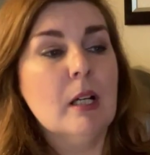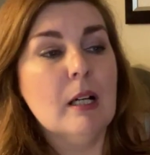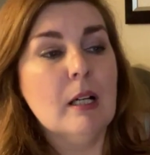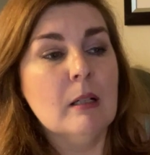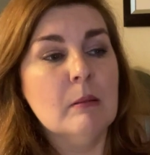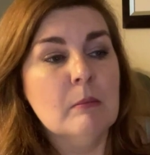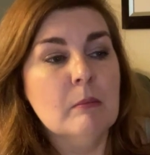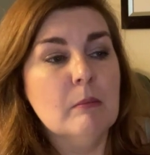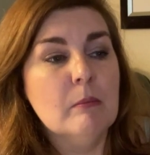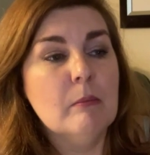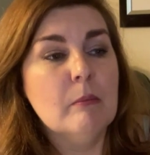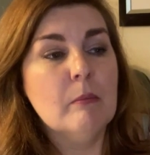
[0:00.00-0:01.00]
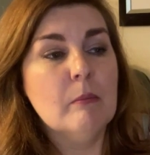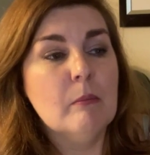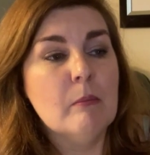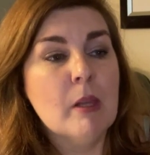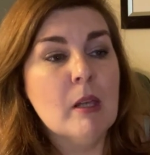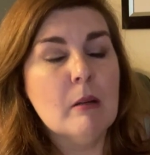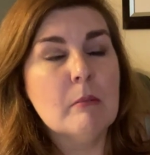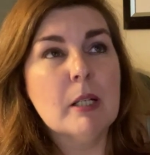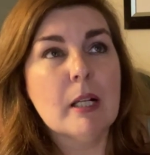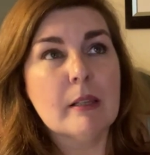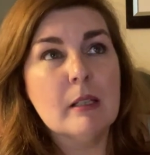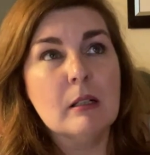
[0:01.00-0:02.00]
Um,
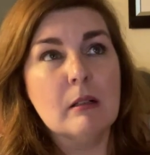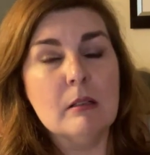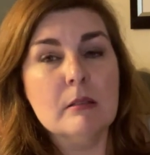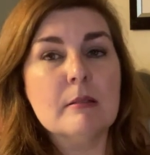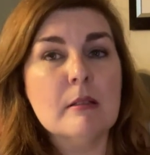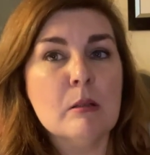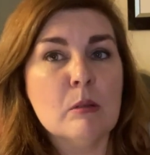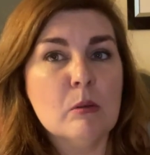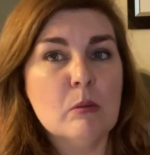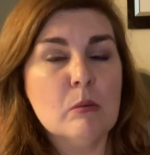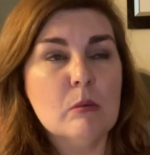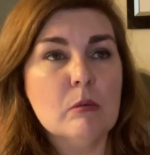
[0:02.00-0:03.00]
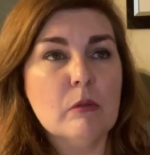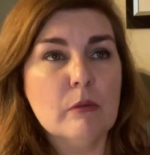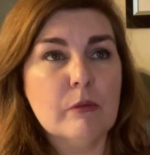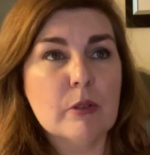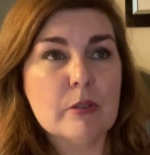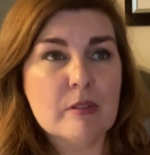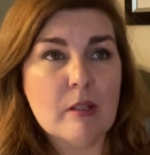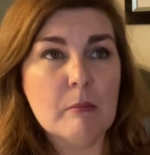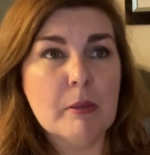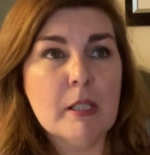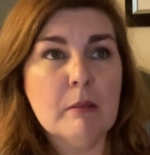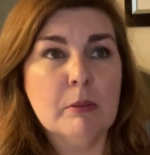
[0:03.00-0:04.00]
but I think also for
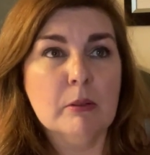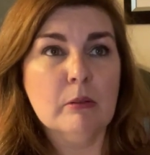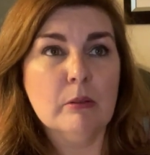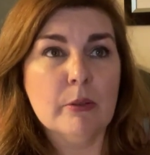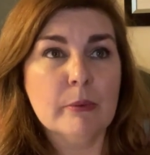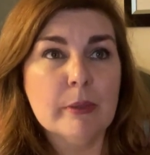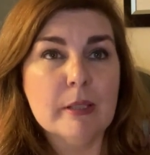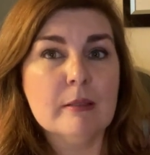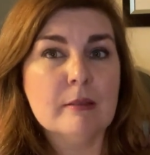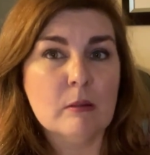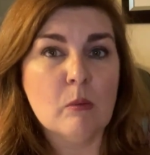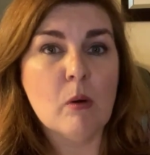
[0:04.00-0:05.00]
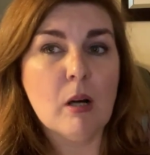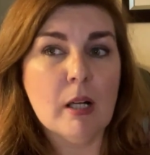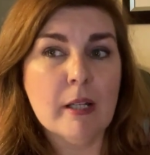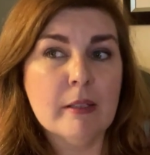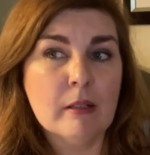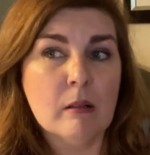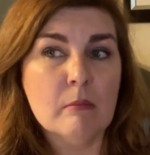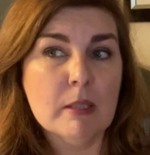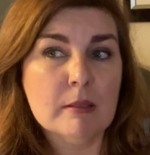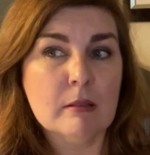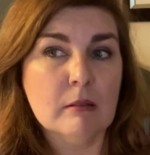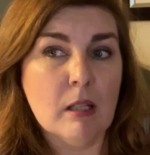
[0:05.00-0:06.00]
some people, the reason why there are
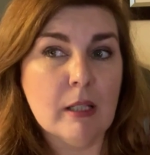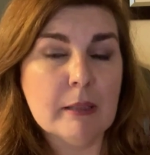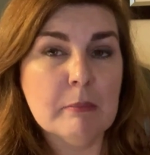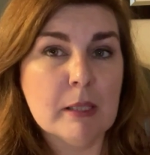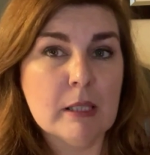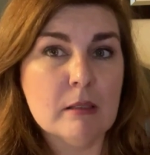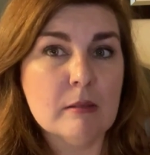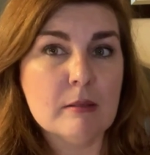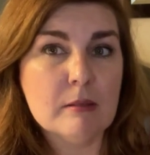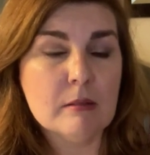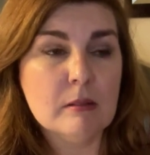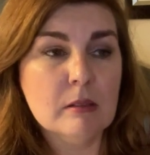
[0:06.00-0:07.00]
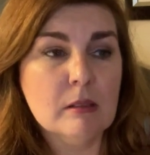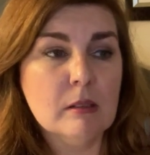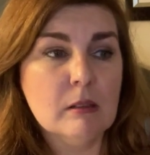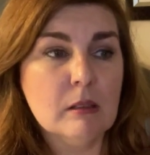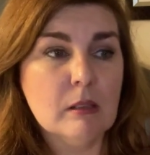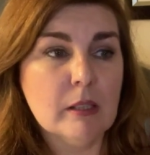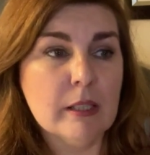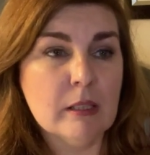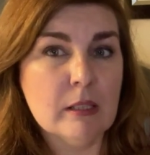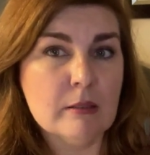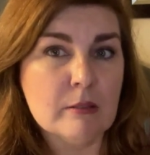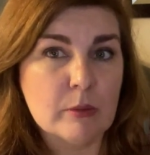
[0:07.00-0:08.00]
misalignments in
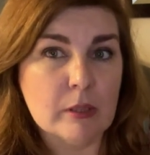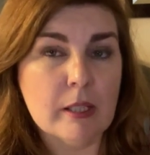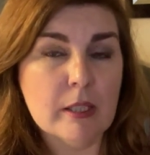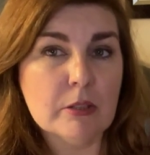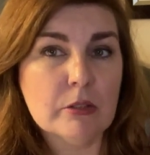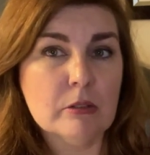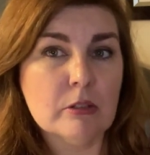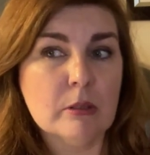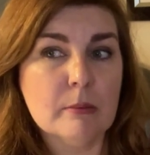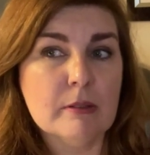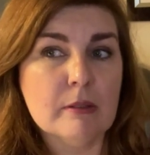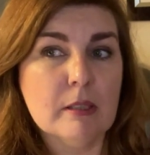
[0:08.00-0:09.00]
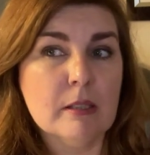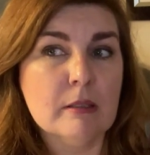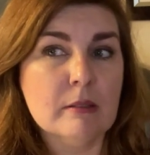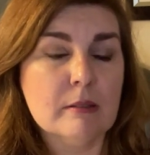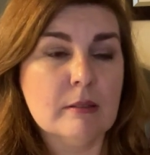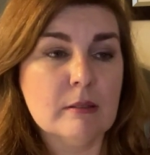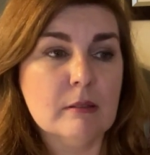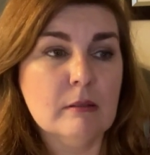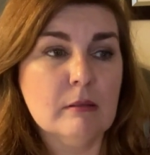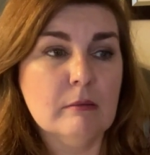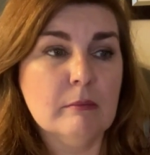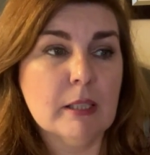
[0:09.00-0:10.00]
these relationships is
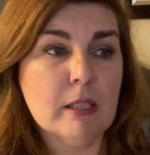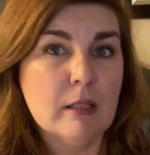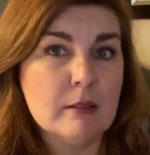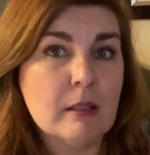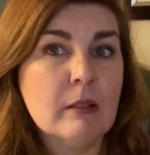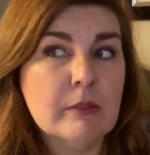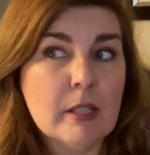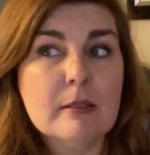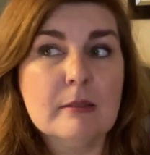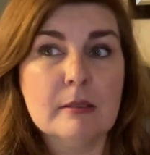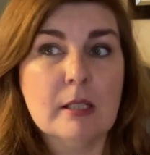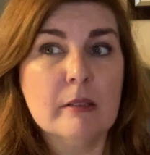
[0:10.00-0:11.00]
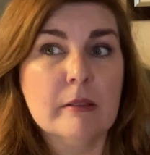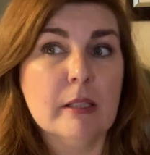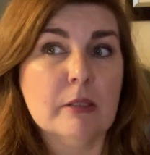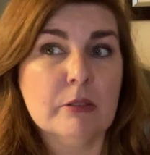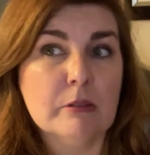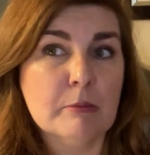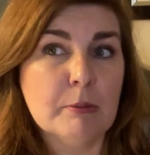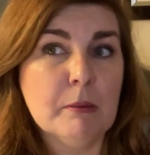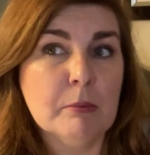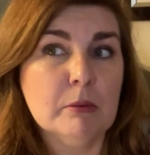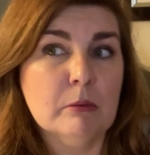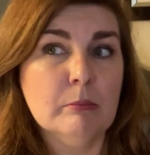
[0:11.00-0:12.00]
because of, yes, integrity issues,
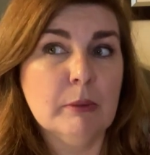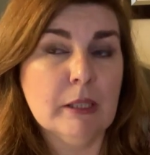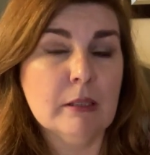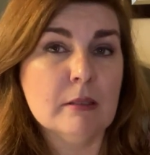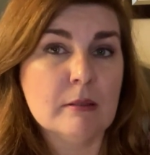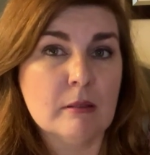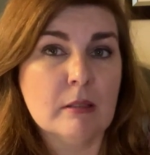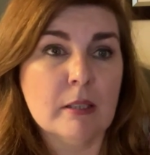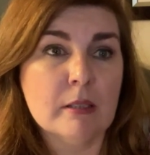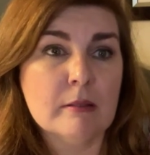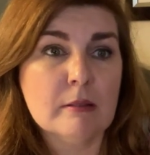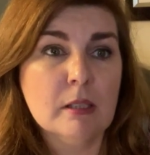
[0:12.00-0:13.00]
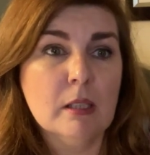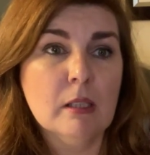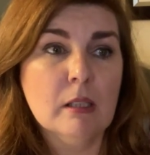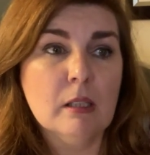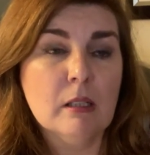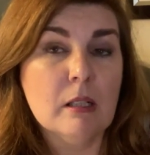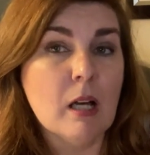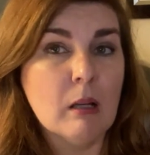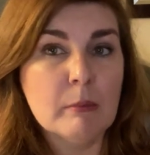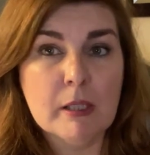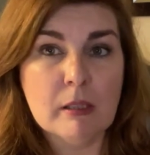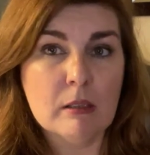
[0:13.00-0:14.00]
people being dishonest,
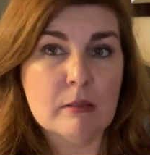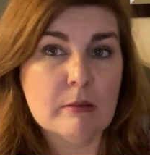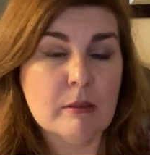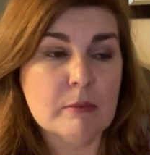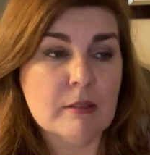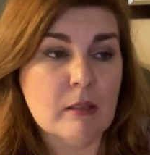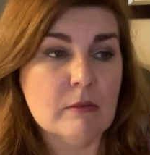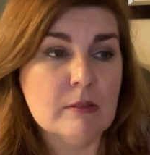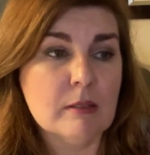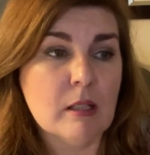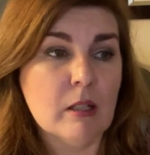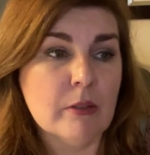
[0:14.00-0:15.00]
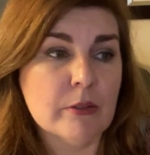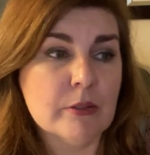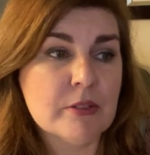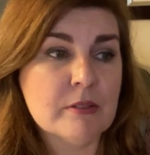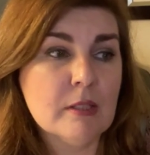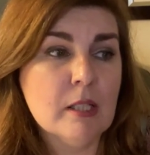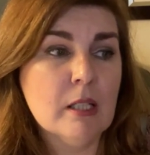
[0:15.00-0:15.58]
not being honest with themselves and others,